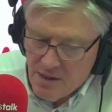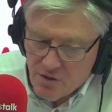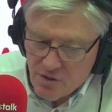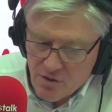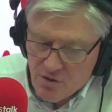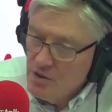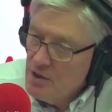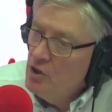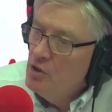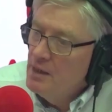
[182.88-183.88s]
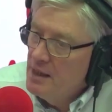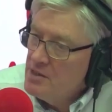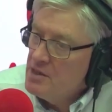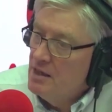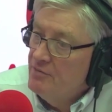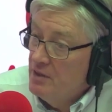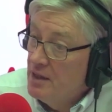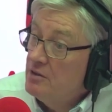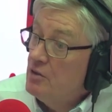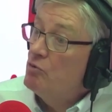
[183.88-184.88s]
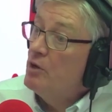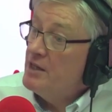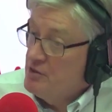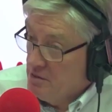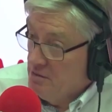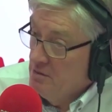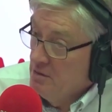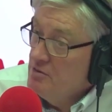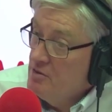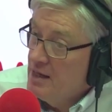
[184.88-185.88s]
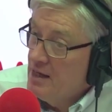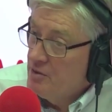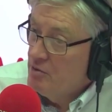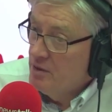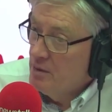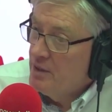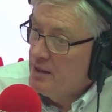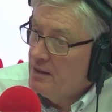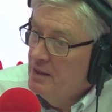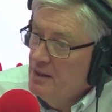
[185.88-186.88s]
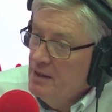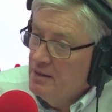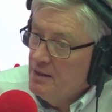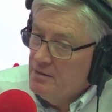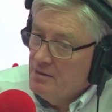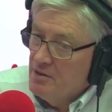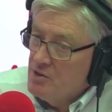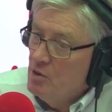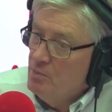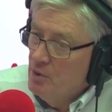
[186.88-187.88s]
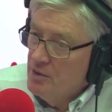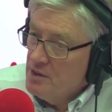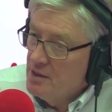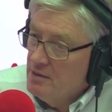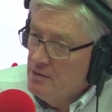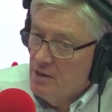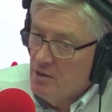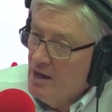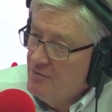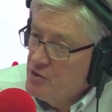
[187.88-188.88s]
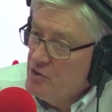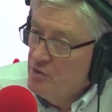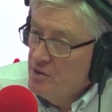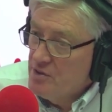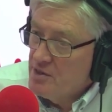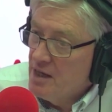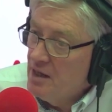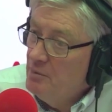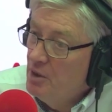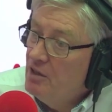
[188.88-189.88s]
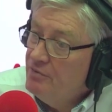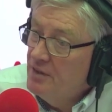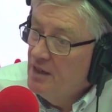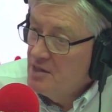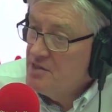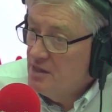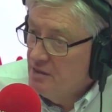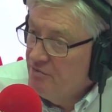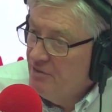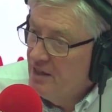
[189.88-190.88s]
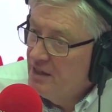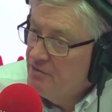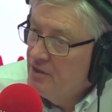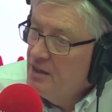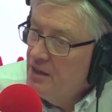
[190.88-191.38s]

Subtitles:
teachers should accumulate, if you like, the right to get a career break, that there's no point in, you know, after 2 years you say, I'm off, I'll see you in five,